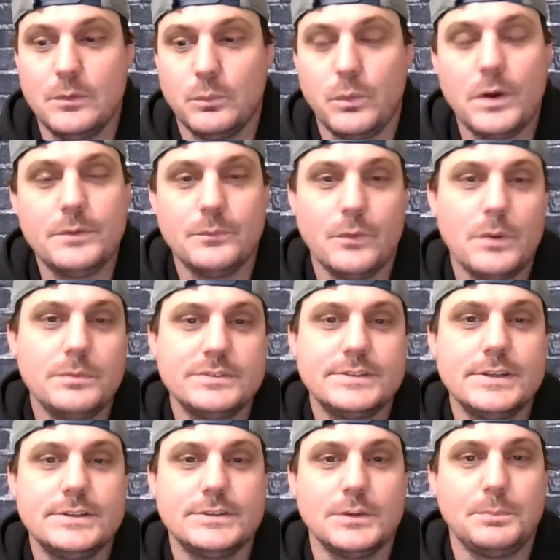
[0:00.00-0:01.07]
What what
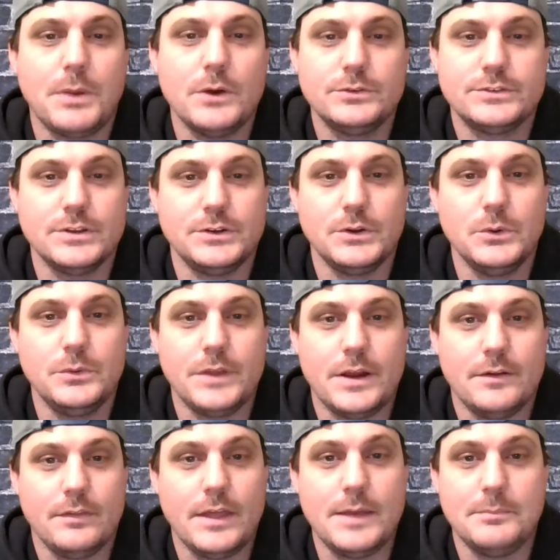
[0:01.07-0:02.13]
was he supposed to do
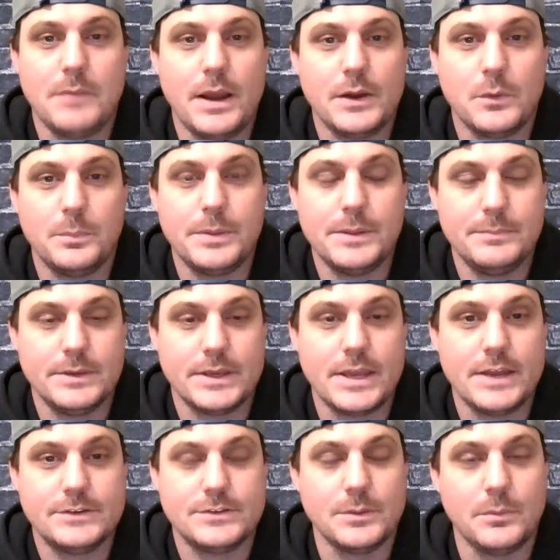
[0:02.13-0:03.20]
there? Let Michael Pittman
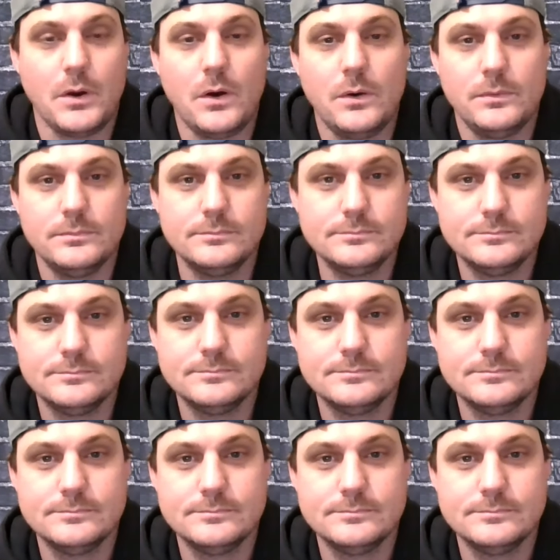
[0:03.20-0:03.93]
catch the ball?